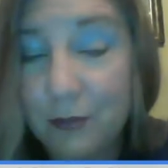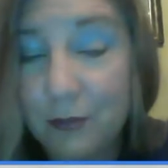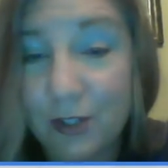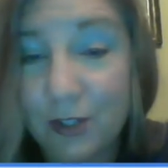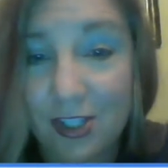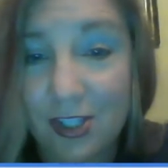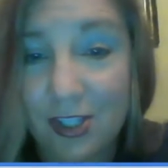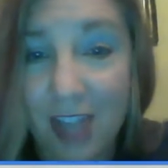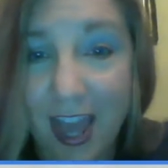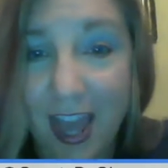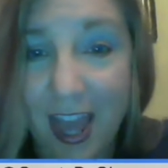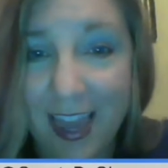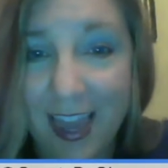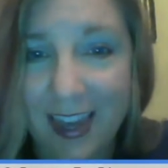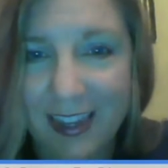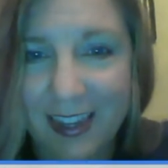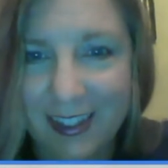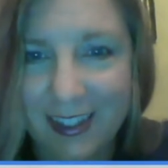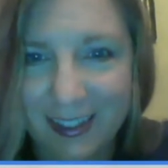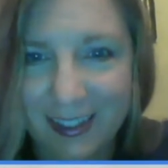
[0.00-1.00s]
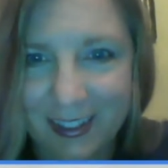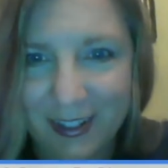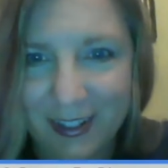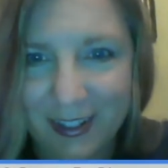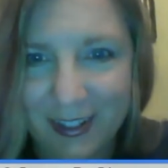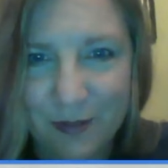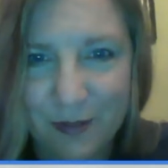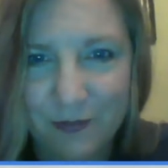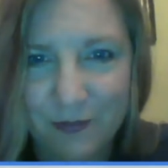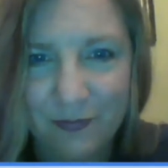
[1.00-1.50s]
just saying.
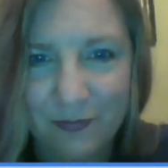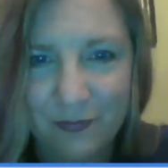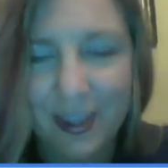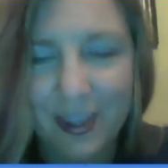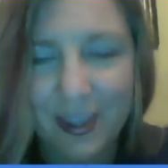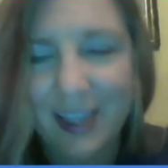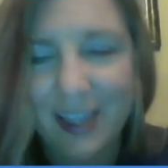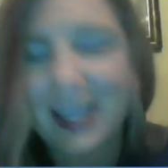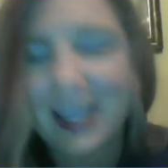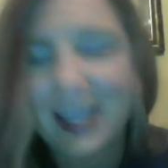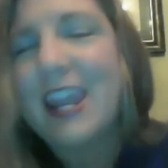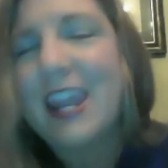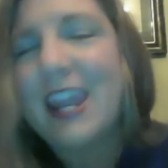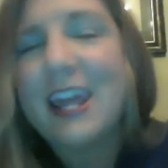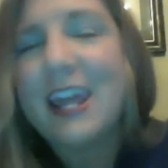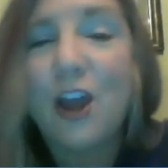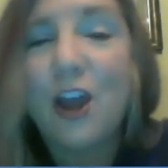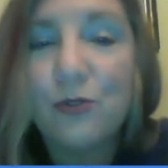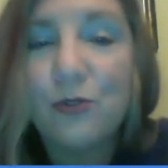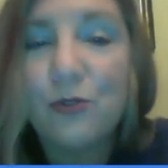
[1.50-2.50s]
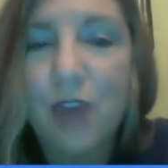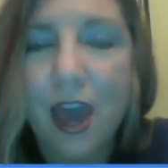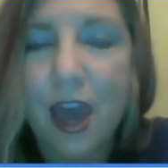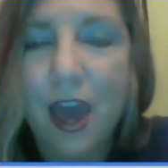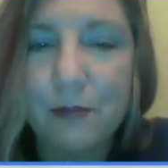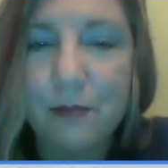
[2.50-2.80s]
And I know that